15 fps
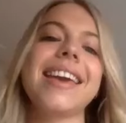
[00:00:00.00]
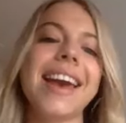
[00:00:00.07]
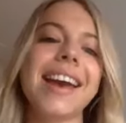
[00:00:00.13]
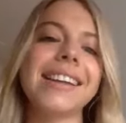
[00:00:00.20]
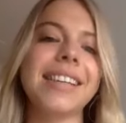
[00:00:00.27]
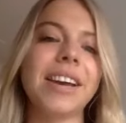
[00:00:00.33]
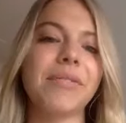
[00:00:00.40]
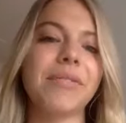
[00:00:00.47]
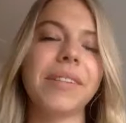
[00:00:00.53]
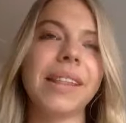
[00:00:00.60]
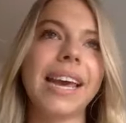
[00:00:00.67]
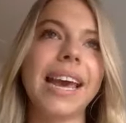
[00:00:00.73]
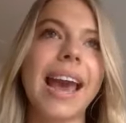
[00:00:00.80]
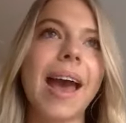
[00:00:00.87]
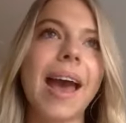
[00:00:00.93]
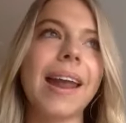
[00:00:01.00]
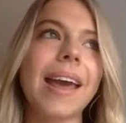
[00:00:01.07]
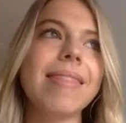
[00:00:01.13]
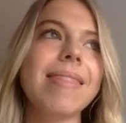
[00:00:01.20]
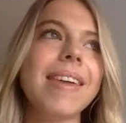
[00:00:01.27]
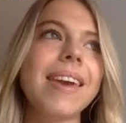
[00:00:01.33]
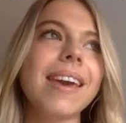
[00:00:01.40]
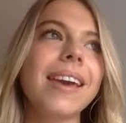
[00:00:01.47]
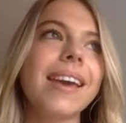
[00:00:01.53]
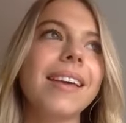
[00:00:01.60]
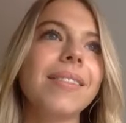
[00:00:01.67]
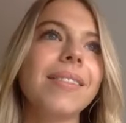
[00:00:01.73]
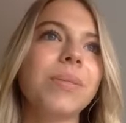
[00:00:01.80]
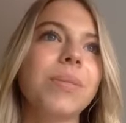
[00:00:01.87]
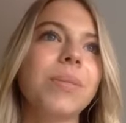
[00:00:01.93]
yeah definitely and i think
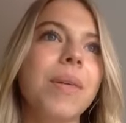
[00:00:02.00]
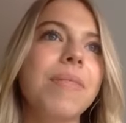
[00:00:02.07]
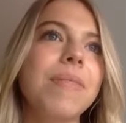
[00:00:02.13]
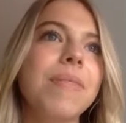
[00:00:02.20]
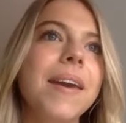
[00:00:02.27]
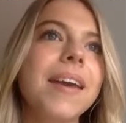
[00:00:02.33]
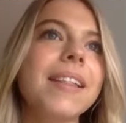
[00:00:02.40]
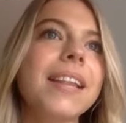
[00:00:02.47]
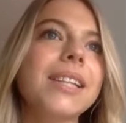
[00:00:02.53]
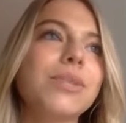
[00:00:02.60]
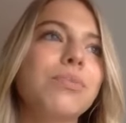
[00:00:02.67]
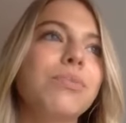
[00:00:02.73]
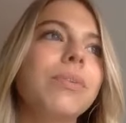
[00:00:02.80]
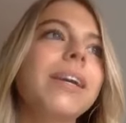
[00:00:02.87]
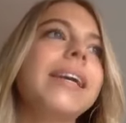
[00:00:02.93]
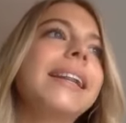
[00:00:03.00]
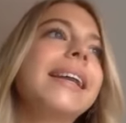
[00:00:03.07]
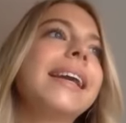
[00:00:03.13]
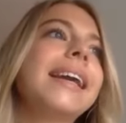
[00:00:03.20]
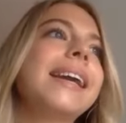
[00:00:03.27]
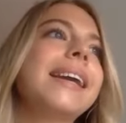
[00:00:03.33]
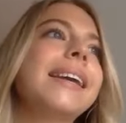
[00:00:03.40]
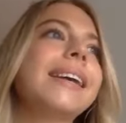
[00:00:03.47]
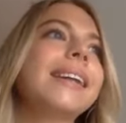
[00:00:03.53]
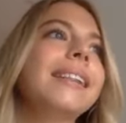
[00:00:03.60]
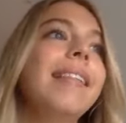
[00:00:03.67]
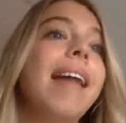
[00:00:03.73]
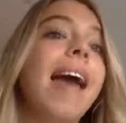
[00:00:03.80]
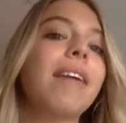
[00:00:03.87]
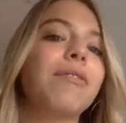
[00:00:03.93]
the thing that's really
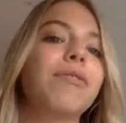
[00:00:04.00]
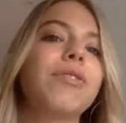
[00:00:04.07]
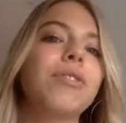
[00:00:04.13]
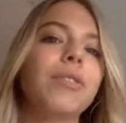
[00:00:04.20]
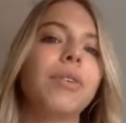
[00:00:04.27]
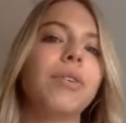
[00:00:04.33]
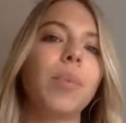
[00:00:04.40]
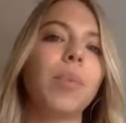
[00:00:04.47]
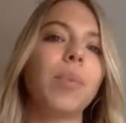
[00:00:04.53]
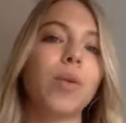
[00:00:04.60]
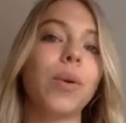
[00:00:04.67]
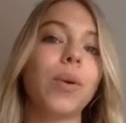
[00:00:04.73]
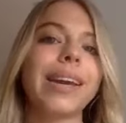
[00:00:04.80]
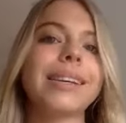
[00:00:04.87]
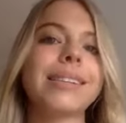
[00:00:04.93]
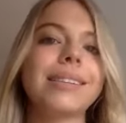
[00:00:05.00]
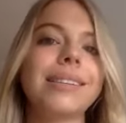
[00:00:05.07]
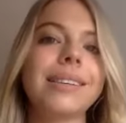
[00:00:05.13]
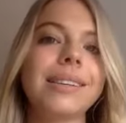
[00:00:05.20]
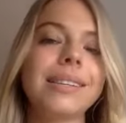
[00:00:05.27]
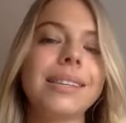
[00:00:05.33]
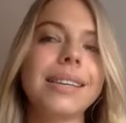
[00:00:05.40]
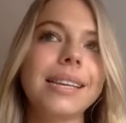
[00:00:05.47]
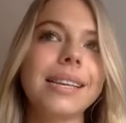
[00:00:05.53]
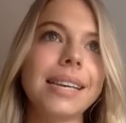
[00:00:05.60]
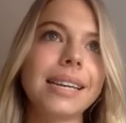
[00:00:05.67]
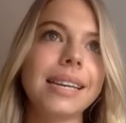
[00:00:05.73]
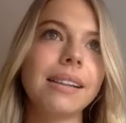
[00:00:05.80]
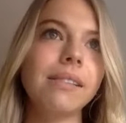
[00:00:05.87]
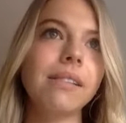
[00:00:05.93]
left with audiences is
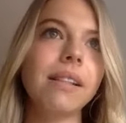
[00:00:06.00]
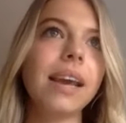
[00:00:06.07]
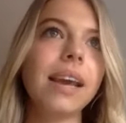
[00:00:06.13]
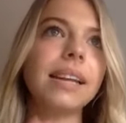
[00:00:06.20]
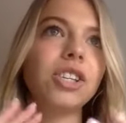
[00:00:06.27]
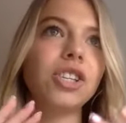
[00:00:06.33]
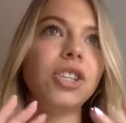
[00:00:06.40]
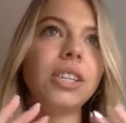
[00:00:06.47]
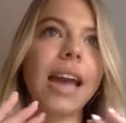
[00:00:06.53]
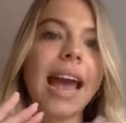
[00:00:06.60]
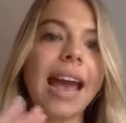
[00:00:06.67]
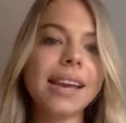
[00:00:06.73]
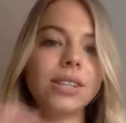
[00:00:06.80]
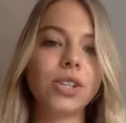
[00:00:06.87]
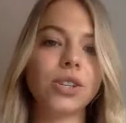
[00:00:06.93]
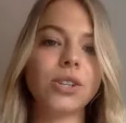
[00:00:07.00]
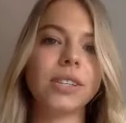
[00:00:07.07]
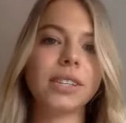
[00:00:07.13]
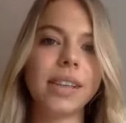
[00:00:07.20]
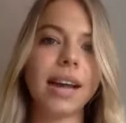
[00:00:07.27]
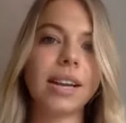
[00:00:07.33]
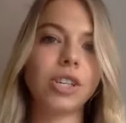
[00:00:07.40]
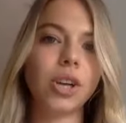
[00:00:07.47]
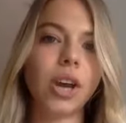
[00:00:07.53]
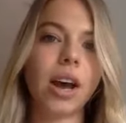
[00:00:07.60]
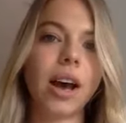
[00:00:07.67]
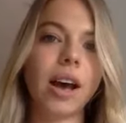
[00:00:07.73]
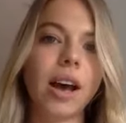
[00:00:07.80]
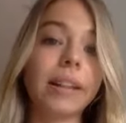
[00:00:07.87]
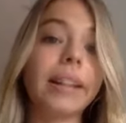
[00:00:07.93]
it it just ends on such
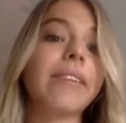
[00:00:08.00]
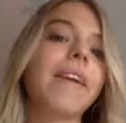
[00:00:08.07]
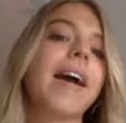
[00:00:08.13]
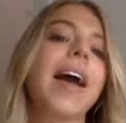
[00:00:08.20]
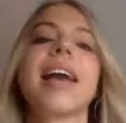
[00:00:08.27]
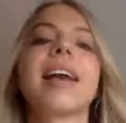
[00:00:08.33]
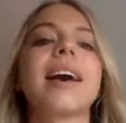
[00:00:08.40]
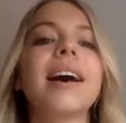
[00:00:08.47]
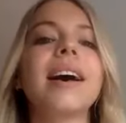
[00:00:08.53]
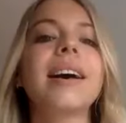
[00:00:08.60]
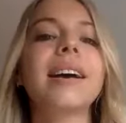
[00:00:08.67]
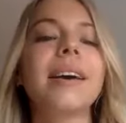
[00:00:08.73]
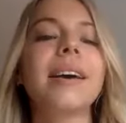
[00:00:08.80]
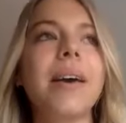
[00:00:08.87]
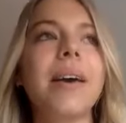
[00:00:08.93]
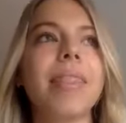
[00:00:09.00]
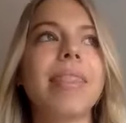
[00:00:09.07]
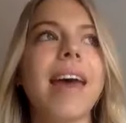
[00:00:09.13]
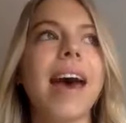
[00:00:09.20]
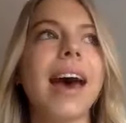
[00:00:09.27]
a cliffhanger mm.